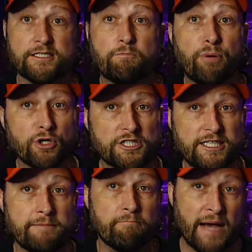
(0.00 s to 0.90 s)

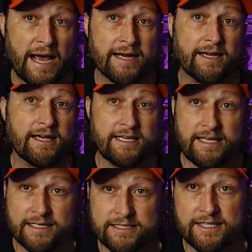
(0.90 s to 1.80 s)
pushing back
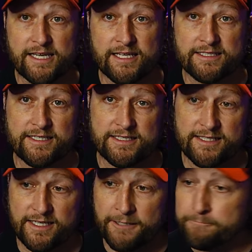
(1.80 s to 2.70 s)
against the
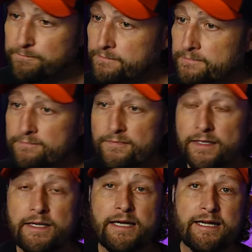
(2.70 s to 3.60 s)
SEC,
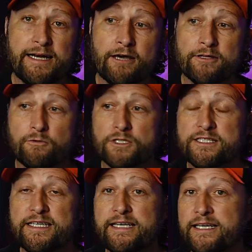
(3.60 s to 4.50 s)
now that we're
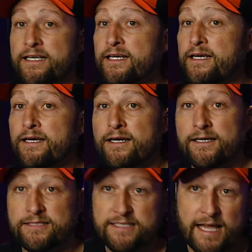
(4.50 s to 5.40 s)
seeing
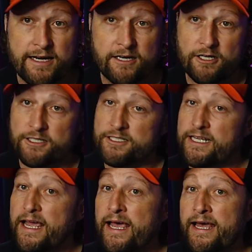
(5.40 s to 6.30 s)
senators
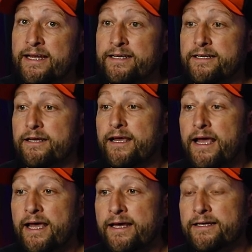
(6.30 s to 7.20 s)
and
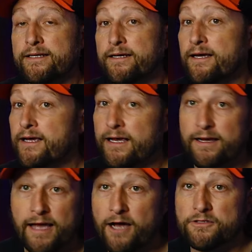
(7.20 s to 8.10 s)

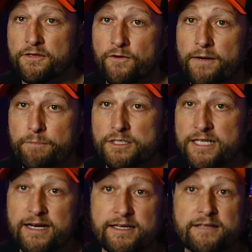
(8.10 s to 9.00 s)
House of
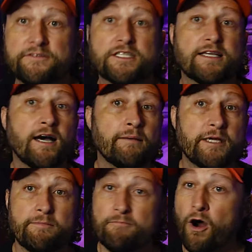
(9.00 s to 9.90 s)
Representatives
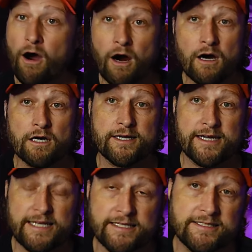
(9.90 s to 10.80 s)
coming hard
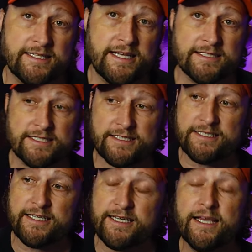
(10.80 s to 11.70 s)
against the
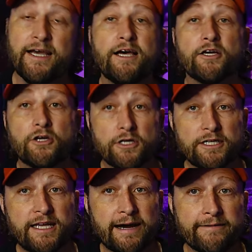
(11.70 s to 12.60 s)
SEC,
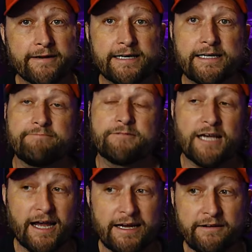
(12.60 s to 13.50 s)
could Gary
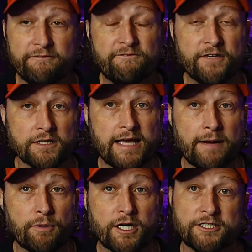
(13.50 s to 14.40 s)
kind of feel
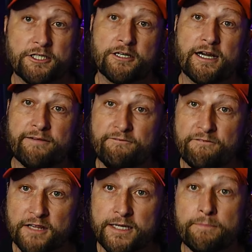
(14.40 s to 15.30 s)
that pressure and
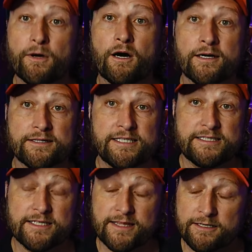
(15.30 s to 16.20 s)
flip on
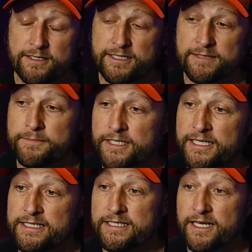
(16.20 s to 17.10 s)
these Ethereum
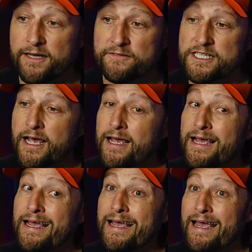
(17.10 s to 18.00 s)
ETFs?
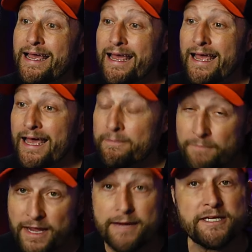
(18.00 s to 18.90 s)
And
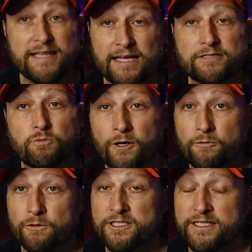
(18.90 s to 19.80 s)
maybe that's what
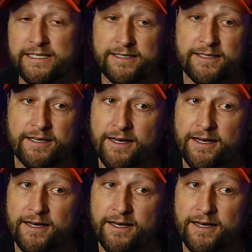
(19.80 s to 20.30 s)
we're seeing.